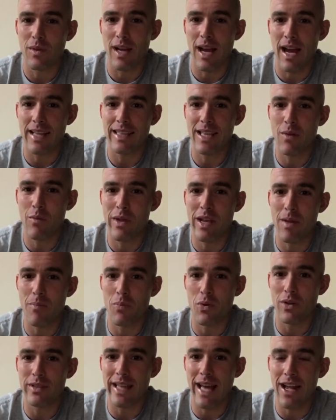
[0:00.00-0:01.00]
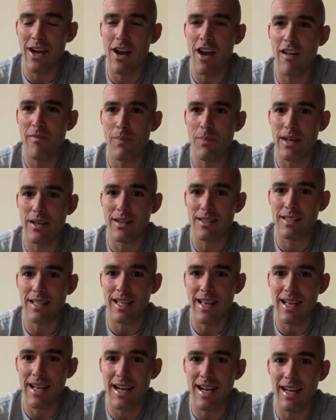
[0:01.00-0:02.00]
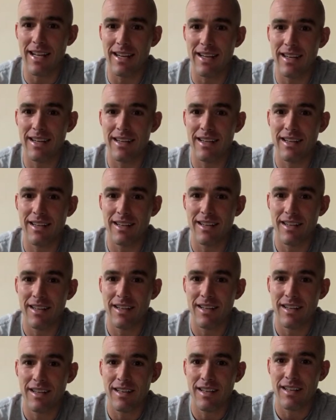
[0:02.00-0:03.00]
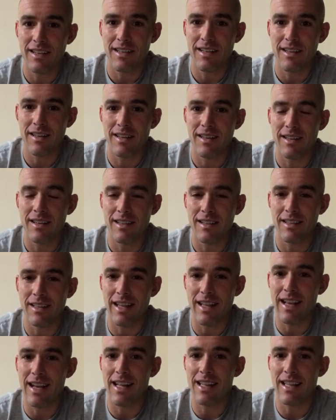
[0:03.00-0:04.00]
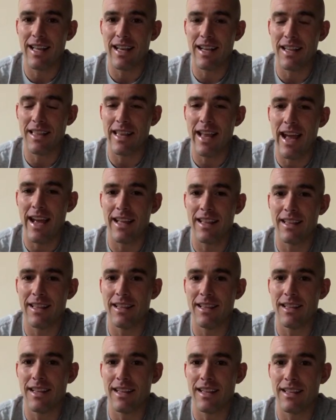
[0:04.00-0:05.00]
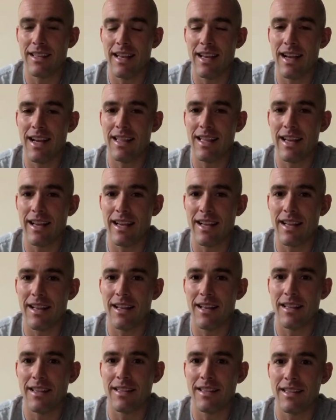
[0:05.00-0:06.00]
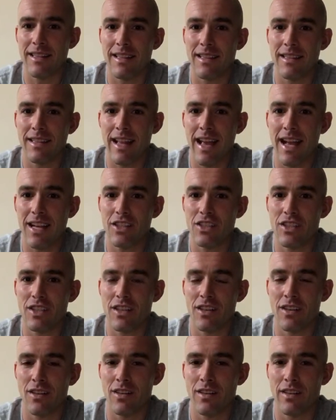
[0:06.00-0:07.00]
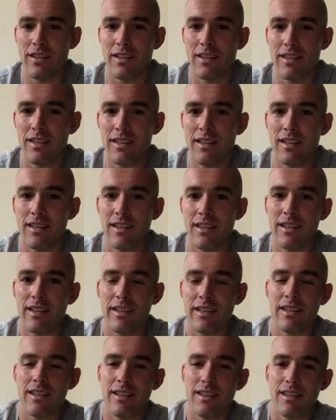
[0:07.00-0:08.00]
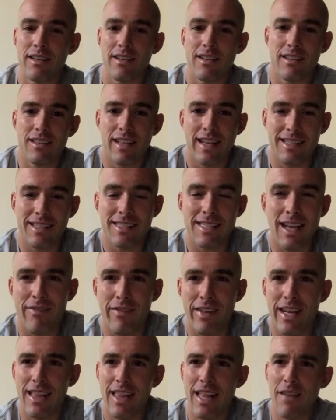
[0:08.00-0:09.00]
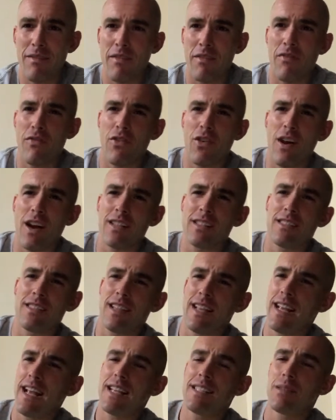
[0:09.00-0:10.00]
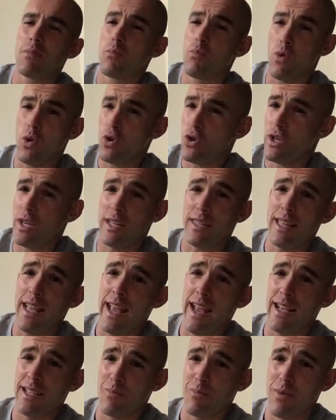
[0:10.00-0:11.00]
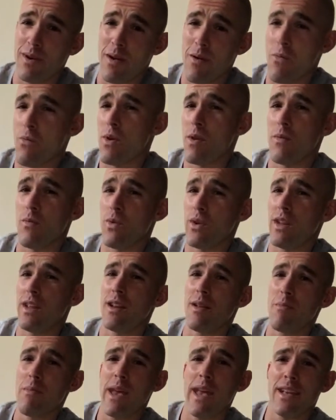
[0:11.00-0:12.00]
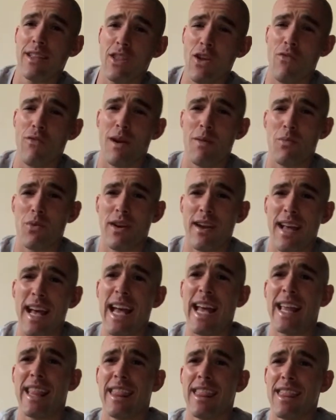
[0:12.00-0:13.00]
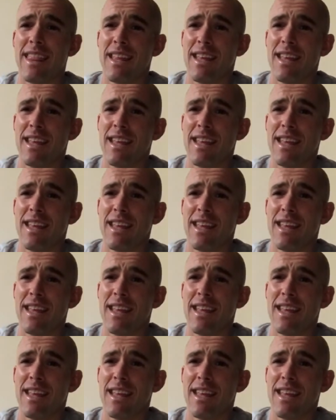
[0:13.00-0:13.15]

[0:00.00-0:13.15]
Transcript: I think we could pull that off because they got they got like they, they got like national like 7-Eleven frost. They got some bullshit days, but we we need to make November 9th